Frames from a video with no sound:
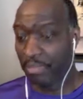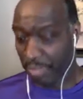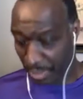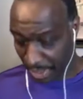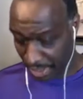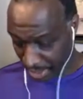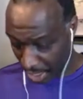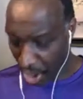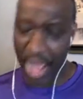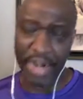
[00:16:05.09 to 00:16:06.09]
People that say,
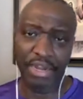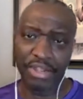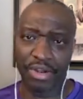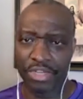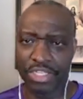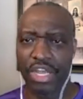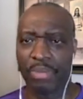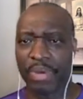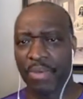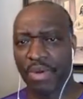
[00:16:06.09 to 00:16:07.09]
this
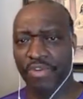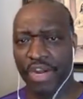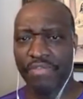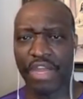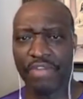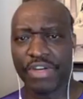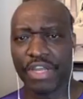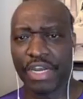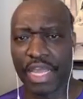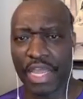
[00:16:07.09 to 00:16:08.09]
company I work for, they've never
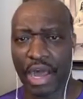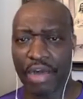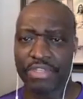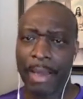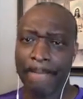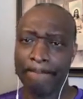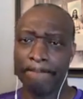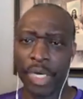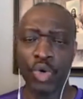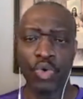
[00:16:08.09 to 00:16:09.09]
done layoffs.
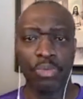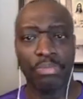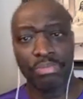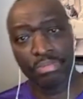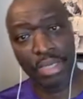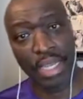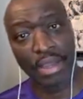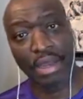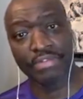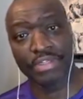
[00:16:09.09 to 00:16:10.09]
Boom,
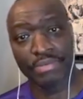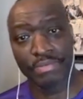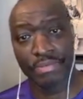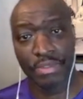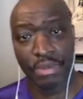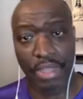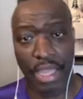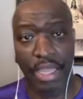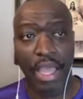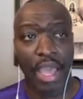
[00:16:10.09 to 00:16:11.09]
layoffs.
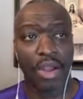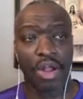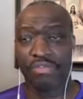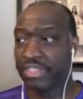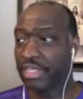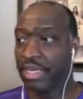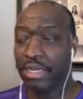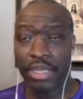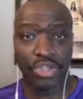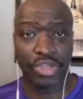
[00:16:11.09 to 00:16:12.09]
Okay. And all of a
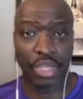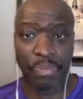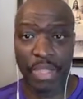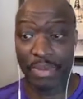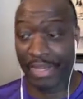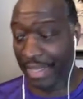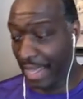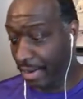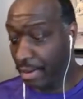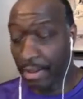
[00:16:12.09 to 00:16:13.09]
sudden you get people,
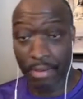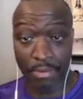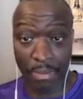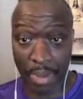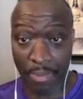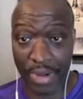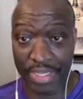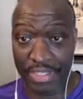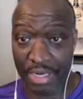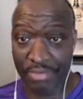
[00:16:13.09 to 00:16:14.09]
again, remember what
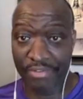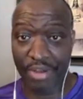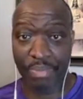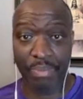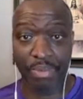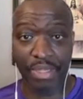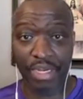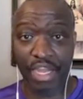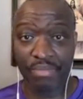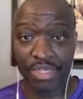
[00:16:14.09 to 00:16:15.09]
I said up front, people in
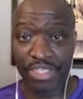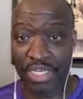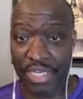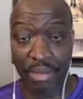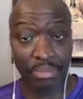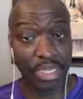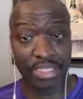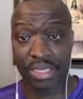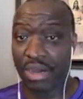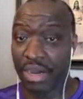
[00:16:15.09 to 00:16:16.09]
the government shutdown,
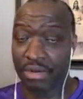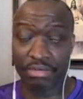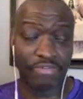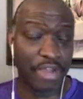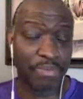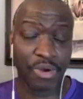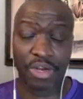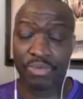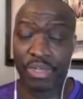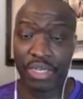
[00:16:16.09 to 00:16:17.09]
bless their heart, Fed
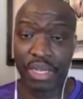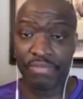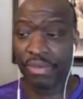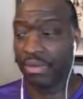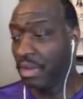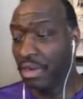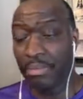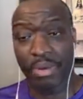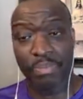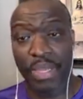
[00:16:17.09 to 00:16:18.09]
workers, we love you.
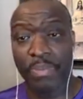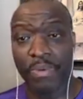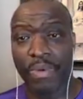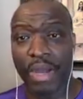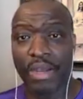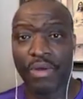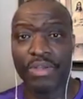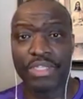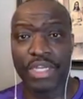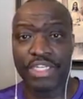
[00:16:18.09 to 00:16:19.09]
But people were
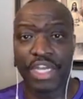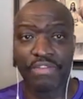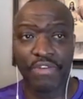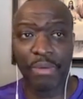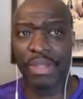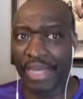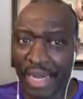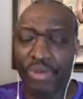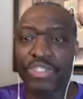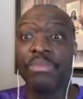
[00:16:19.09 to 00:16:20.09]
losing their check for a month. And
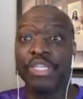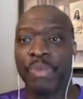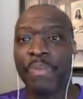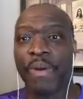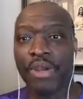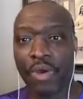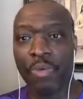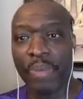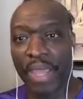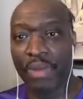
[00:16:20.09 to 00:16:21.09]
I know some of these people are
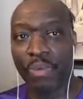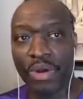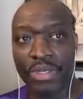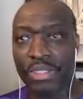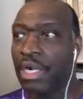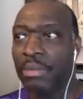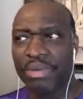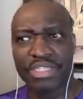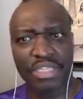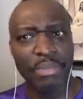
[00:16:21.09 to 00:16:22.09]
low paid workers,
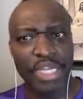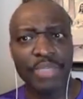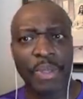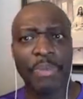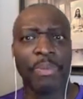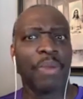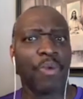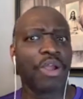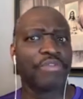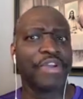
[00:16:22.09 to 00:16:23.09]
but some of these people have been
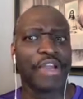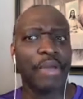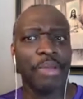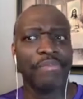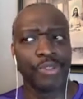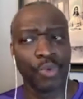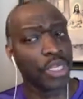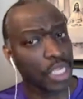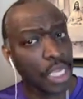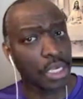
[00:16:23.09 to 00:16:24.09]
working for the government for
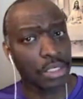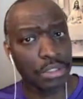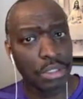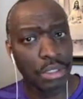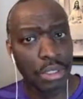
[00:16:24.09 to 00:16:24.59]
20 years.